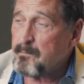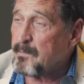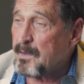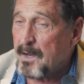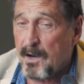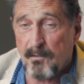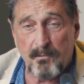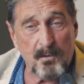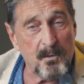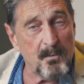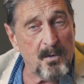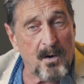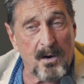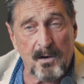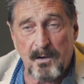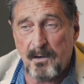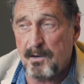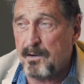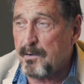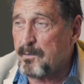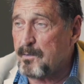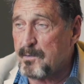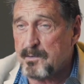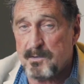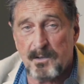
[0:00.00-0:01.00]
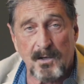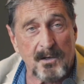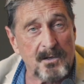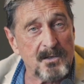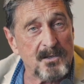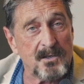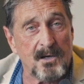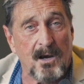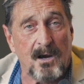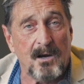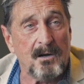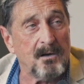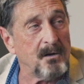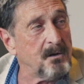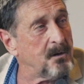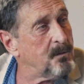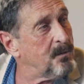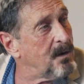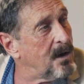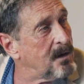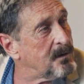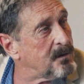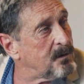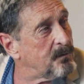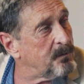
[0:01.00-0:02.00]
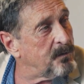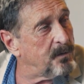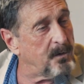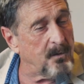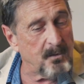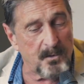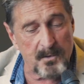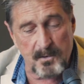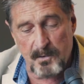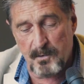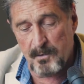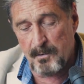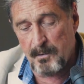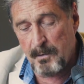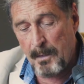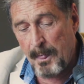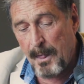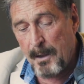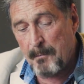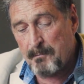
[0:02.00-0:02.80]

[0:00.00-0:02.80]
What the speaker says: Everybody here is excited about the future.